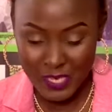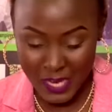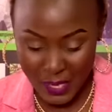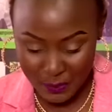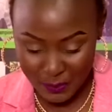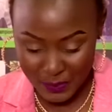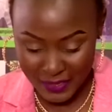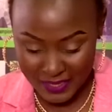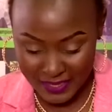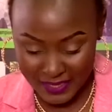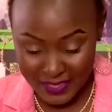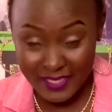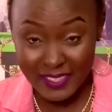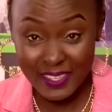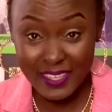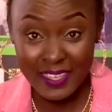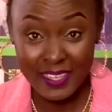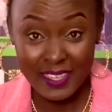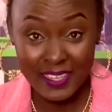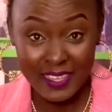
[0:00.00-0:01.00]
what
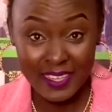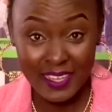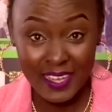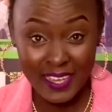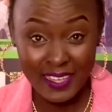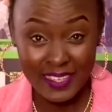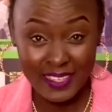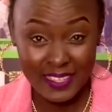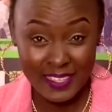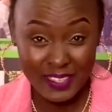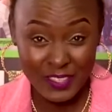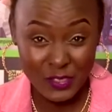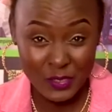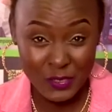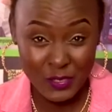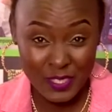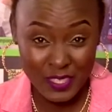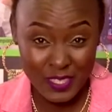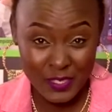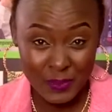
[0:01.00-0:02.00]
happens in her
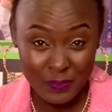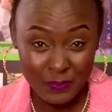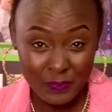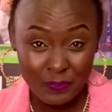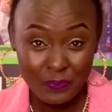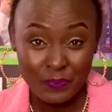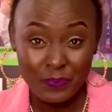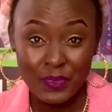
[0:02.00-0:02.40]
industry,